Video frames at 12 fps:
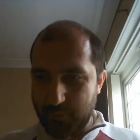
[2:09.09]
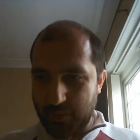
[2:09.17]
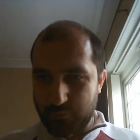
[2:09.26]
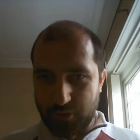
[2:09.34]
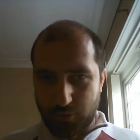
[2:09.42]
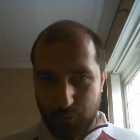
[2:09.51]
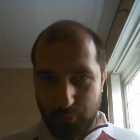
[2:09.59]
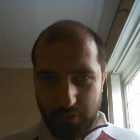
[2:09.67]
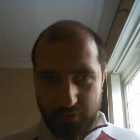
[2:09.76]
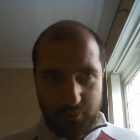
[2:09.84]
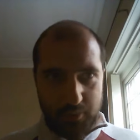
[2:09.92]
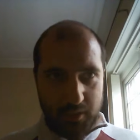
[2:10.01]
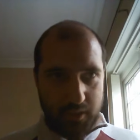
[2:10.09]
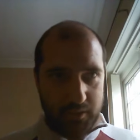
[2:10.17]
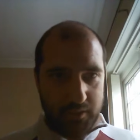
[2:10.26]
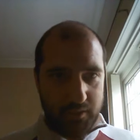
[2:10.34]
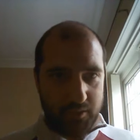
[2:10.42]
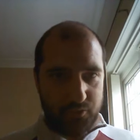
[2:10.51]
perhaps incorporate some of the
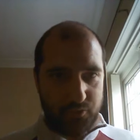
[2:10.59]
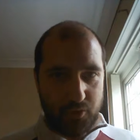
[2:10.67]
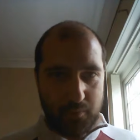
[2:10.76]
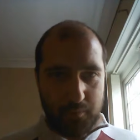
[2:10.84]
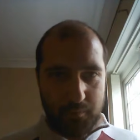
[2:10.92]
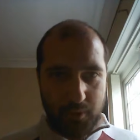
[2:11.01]
ideas from